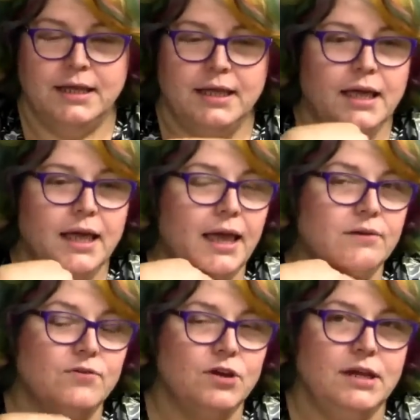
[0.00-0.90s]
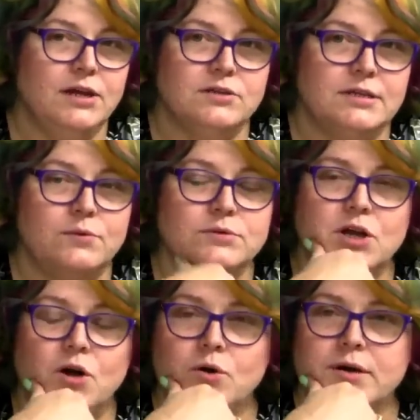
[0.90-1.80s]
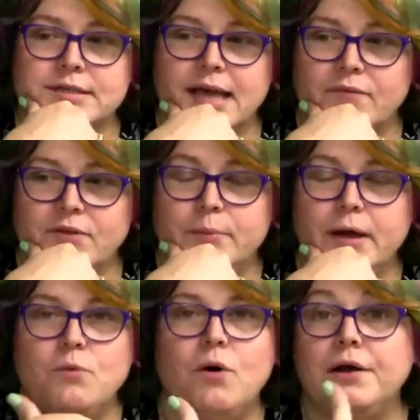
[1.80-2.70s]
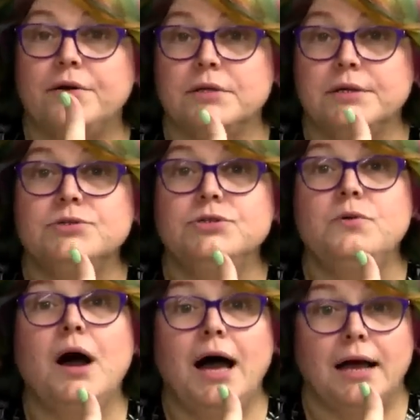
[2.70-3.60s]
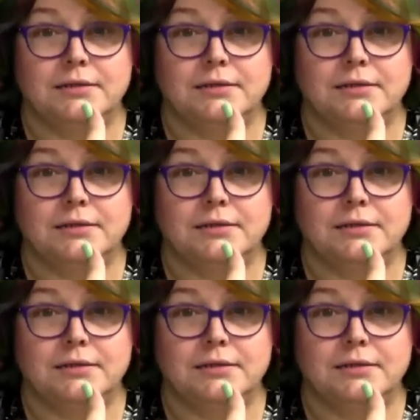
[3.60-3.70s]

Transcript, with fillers: And for years, I was always having my water a little too hot.